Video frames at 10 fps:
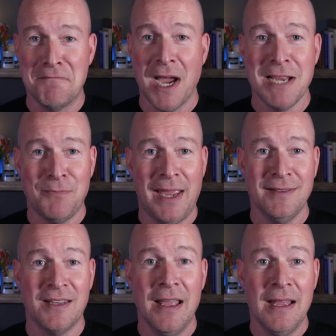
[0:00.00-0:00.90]
Mike
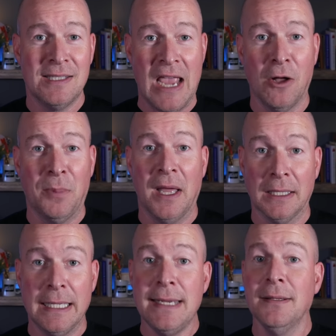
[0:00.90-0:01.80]
Pence to help
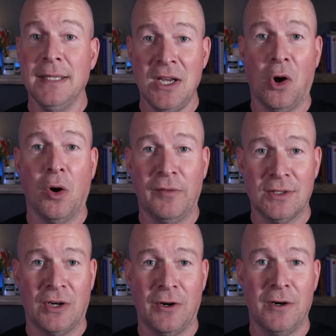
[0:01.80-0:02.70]
illegally
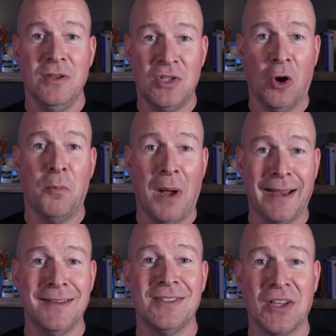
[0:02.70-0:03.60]
overturn Joe
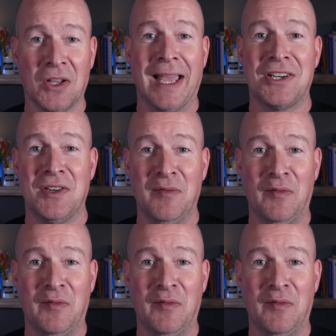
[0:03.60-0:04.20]
Biden's election